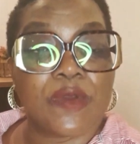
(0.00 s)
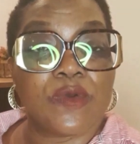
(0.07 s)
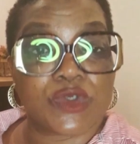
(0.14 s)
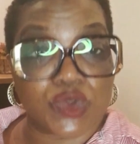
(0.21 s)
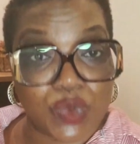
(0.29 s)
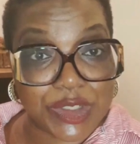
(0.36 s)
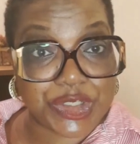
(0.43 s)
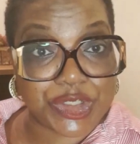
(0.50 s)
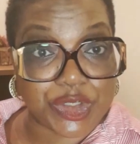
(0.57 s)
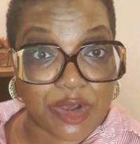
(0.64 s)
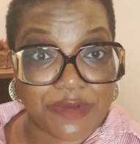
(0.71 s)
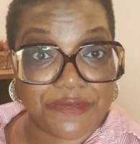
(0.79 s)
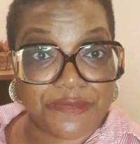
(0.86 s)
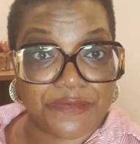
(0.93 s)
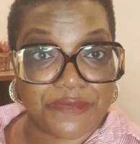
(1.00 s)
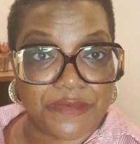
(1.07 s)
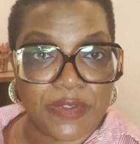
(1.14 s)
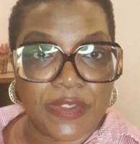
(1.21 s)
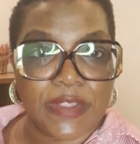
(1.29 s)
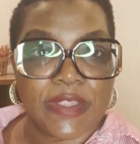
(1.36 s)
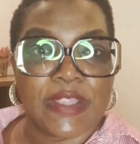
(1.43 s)
switched off.
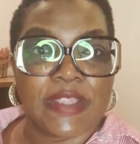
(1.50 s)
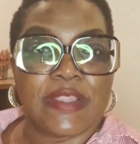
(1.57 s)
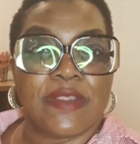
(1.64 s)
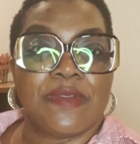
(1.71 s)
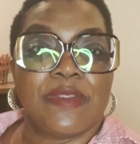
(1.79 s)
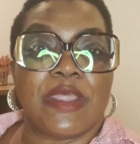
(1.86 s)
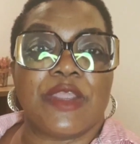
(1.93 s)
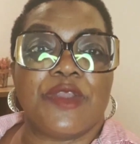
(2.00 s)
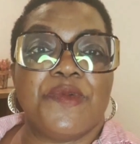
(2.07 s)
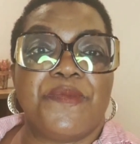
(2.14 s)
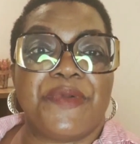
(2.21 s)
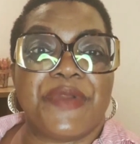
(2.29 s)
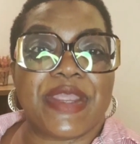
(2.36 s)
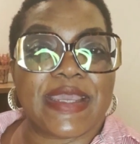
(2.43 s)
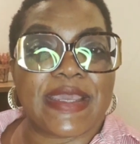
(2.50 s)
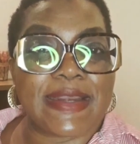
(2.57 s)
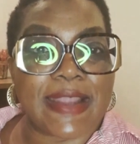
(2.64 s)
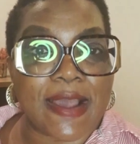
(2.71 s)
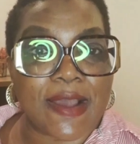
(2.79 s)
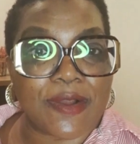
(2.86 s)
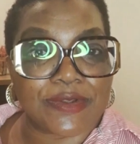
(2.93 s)
Then you bring it
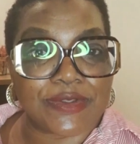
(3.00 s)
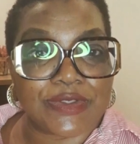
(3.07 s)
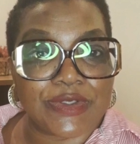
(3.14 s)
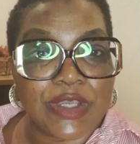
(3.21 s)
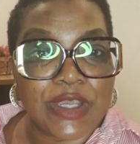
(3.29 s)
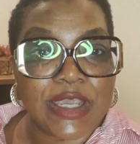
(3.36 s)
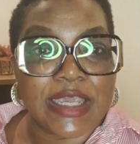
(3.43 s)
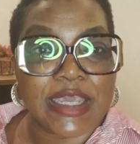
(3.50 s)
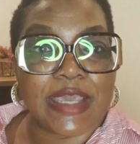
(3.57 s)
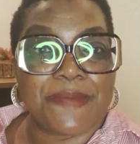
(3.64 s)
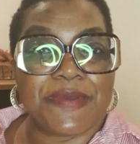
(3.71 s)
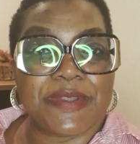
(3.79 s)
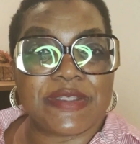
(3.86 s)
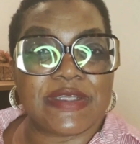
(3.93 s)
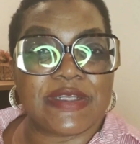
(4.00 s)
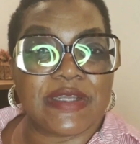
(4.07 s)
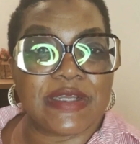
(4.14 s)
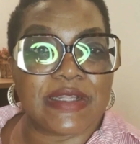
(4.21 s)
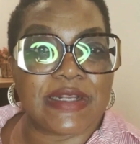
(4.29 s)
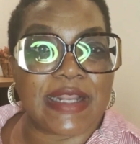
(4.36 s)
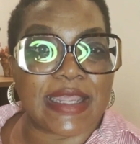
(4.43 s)
out, keep it in
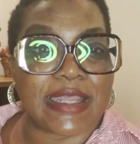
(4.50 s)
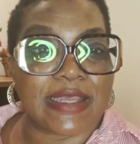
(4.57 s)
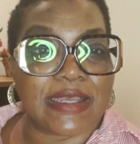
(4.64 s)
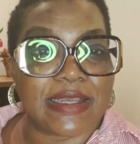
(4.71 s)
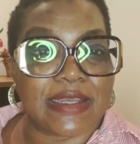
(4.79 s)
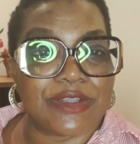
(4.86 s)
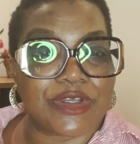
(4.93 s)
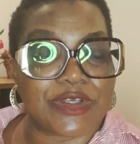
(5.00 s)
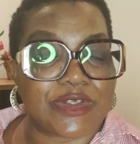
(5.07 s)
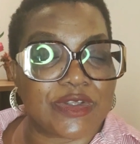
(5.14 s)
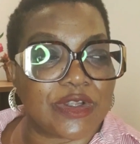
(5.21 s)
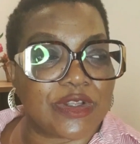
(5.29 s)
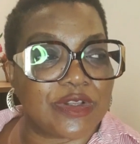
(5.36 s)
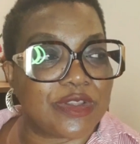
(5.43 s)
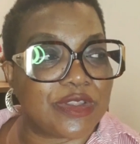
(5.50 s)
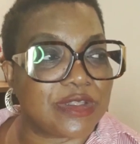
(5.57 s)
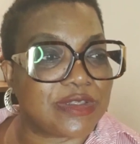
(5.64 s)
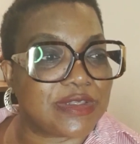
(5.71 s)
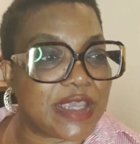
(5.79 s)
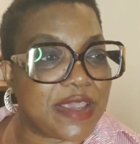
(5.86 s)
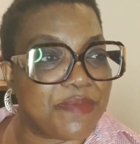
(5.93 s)
just on the
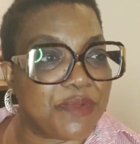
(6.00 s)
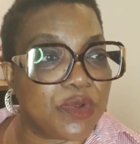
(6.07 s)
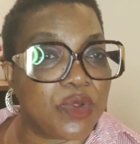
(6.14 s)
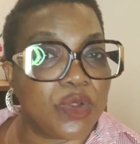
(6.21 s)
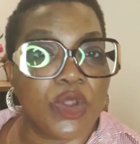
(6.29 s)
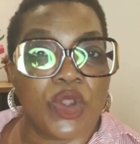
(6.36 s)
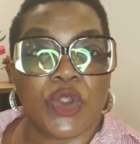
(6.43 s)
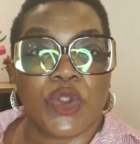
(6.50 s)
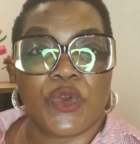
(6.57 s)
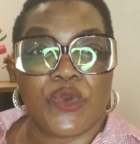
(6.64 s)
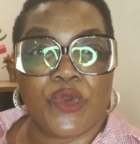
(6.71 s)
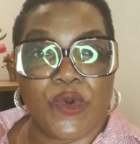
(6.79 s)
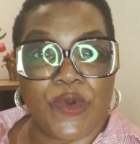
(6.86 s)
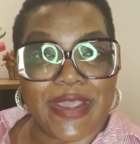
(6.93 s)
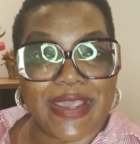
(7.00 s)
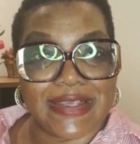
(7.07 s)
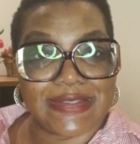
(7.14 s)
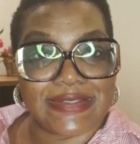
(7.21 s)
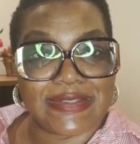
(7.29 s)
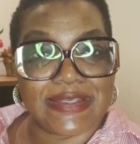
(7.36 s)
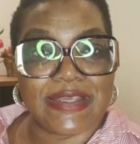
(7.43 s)
table, no
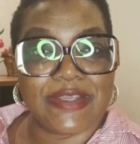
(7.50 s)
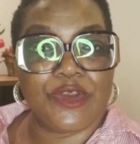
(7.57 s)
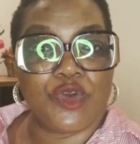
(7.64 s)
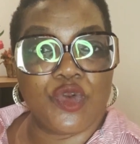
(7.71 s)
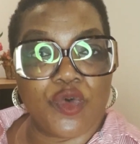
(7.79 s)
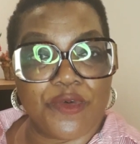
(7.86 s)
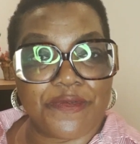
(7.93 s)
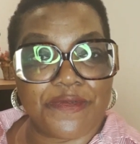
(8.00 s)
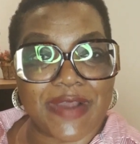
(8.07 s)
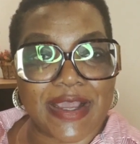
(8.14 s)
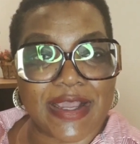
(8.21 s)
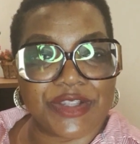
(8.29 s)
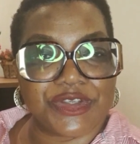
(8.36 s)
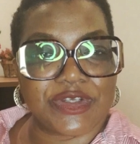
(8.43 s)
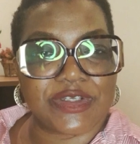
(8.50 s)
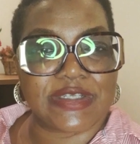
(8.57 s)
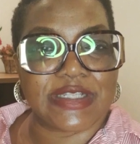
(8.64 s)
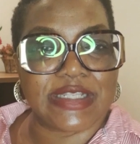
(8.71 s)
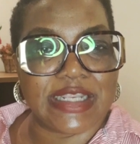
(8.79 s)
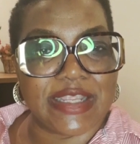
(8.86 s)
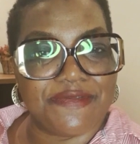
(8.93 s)
AC, no fan,
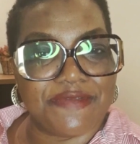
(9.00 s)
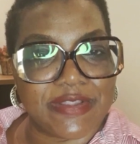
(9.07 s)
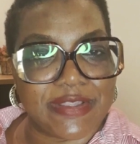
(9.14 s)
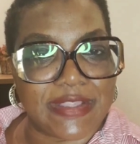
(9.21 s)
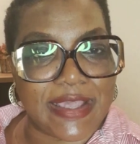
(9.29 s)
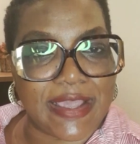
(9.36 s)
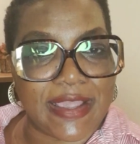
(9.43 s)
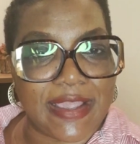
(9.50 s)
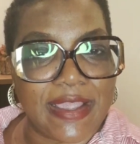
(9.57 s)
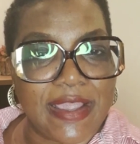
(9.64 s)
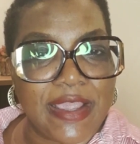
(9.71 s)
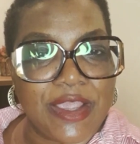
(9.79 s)
just leave it there.